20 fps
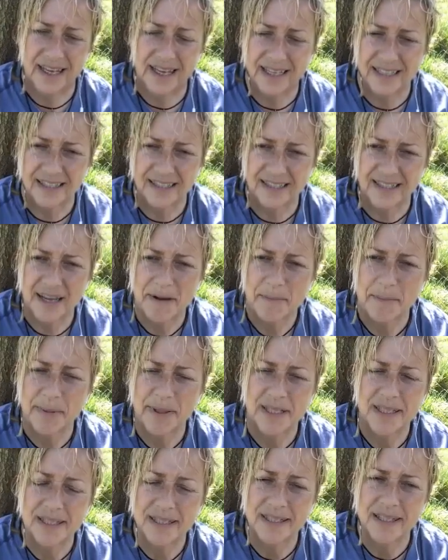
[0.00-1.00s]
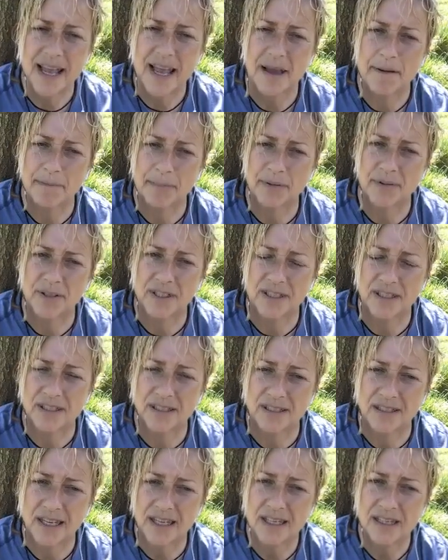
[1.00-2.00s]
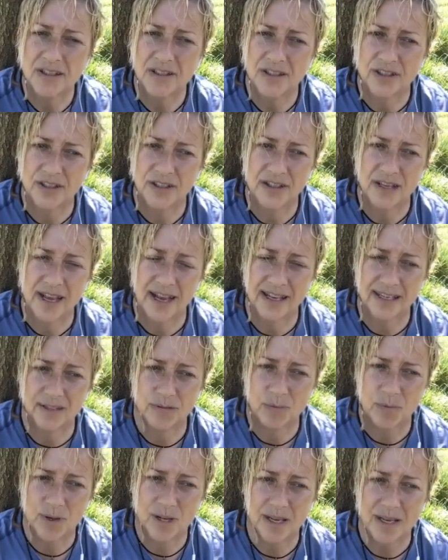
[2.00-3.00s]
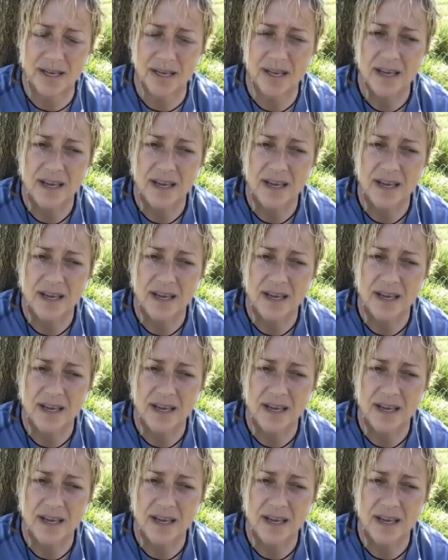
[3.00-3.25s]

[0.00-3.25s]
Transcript: and step by step on this ascension as we